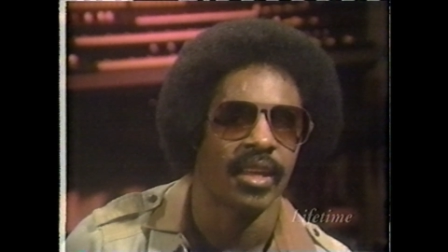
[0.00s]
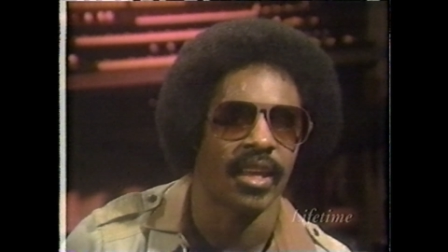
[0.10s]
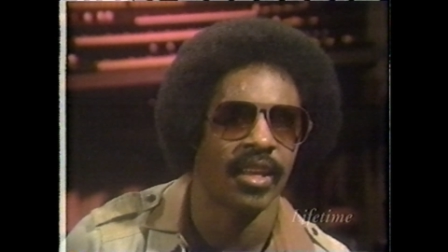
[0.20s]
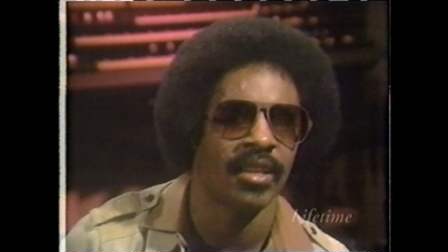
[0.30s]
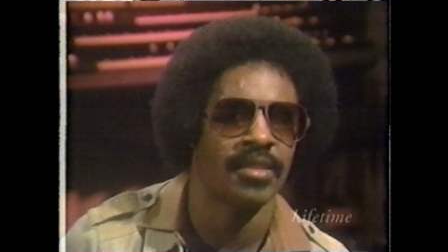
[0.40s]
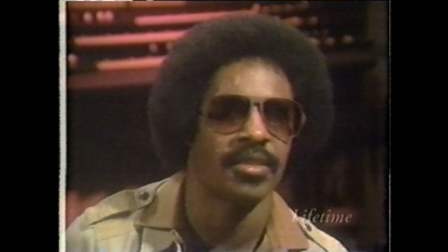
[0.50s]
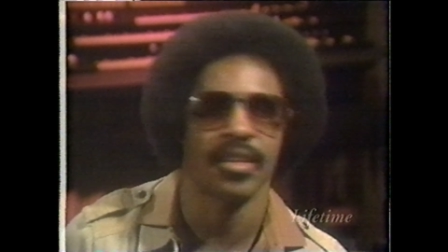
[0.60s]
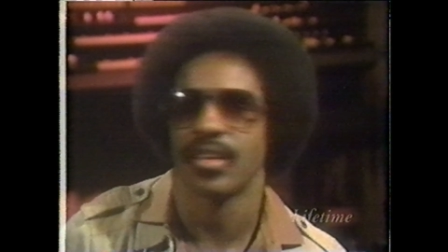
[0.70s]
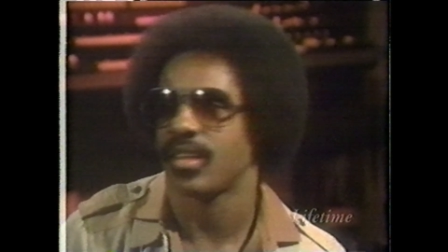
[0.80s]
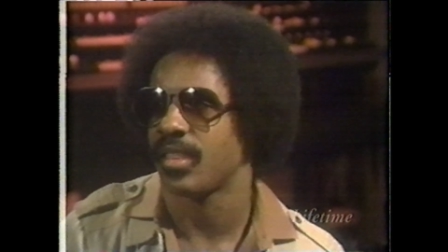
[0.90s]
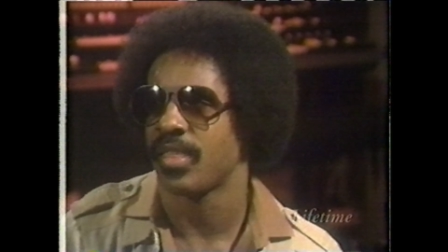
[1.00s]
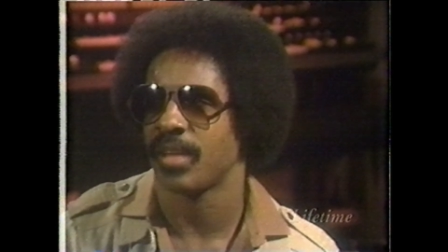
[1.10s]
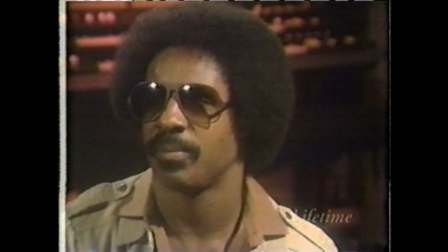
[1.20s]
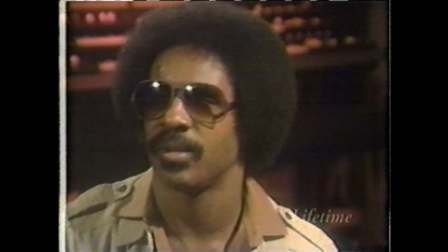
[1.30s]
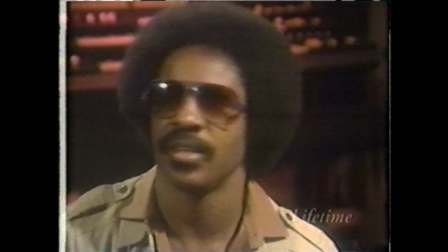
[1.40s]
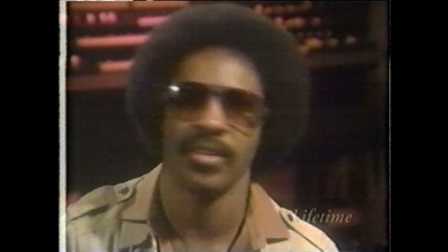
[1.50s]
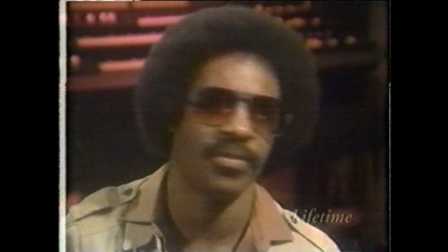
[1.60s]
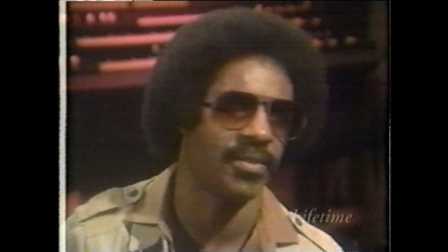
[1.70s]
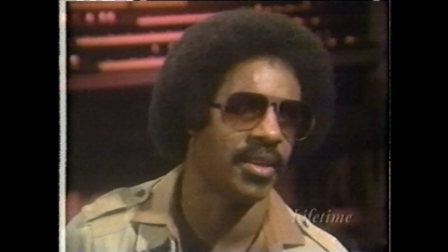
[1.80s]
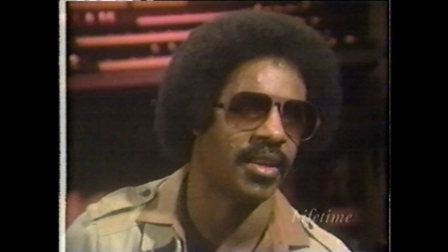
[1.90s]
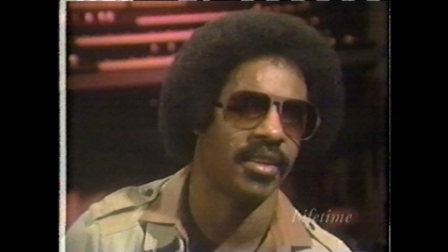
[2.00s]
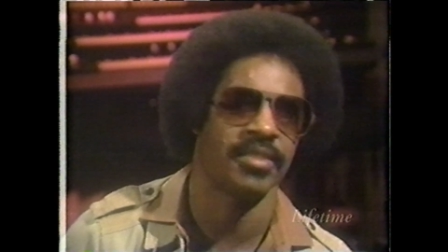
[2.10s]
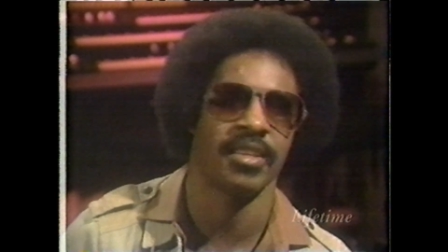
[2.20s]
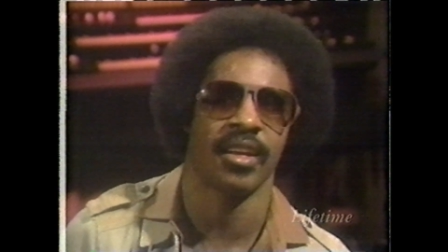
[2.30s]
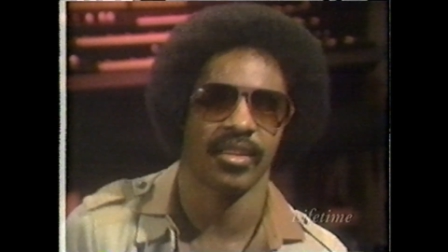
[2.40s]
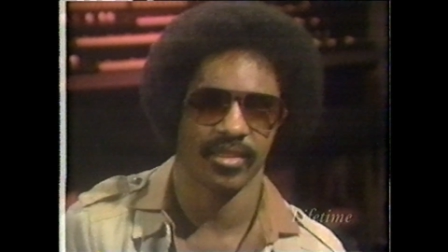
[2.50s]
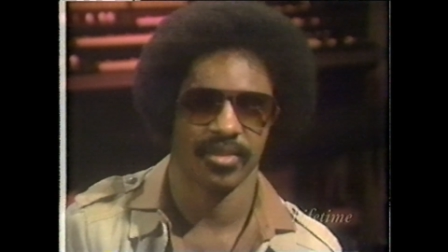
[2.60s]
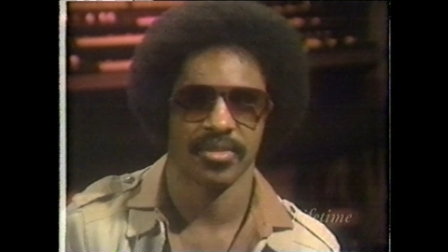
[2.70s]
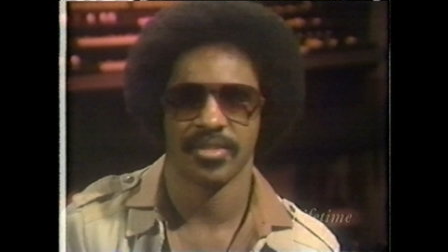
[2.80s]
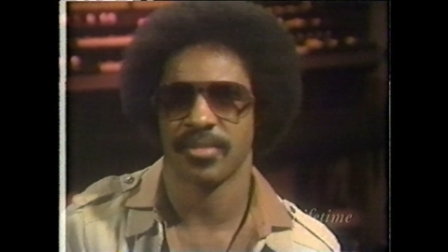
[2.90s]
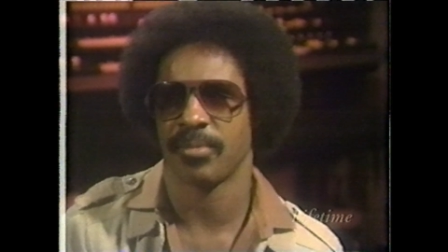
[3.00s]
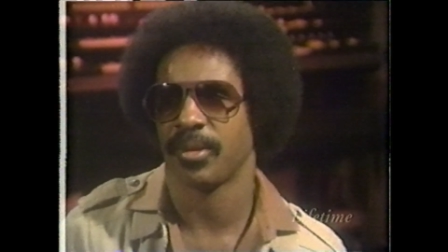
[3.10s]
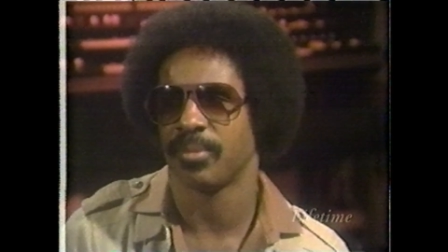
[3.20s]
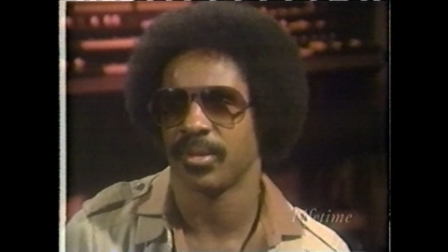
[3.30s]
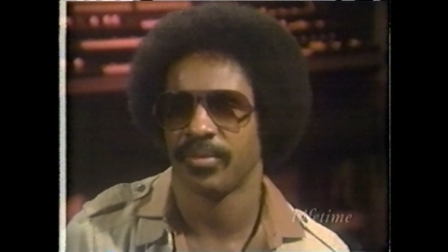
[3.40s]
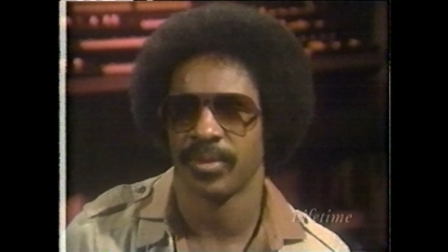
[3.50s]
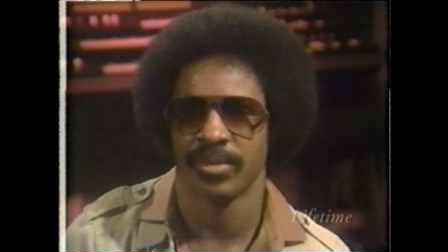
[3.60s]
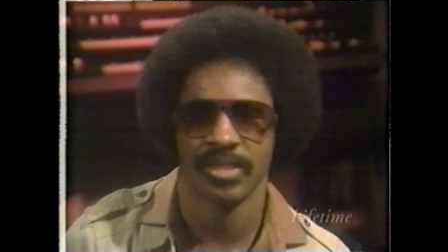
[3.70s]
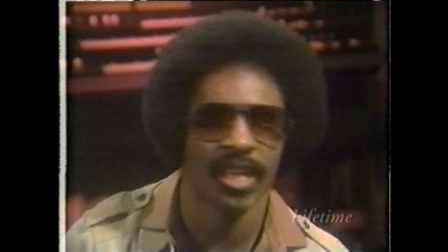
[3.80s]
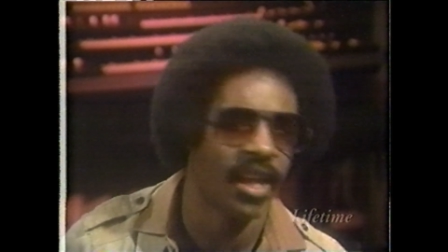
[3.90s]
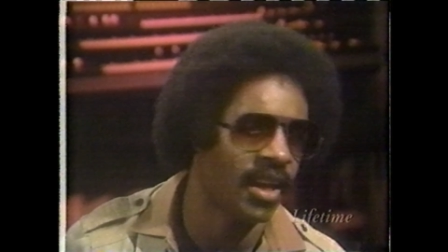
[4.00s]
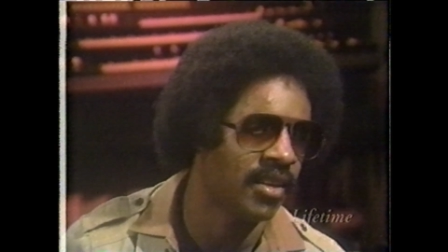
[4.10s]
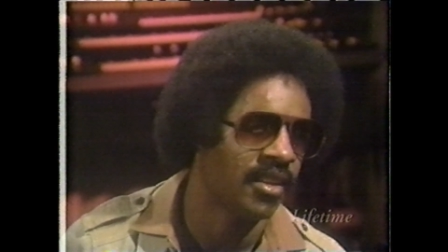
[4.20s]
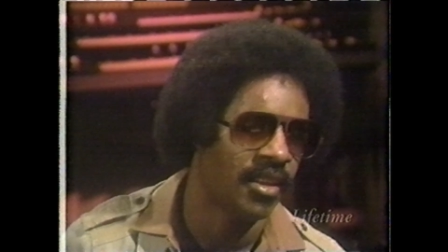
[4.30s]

and that belief is not to make one feel sad.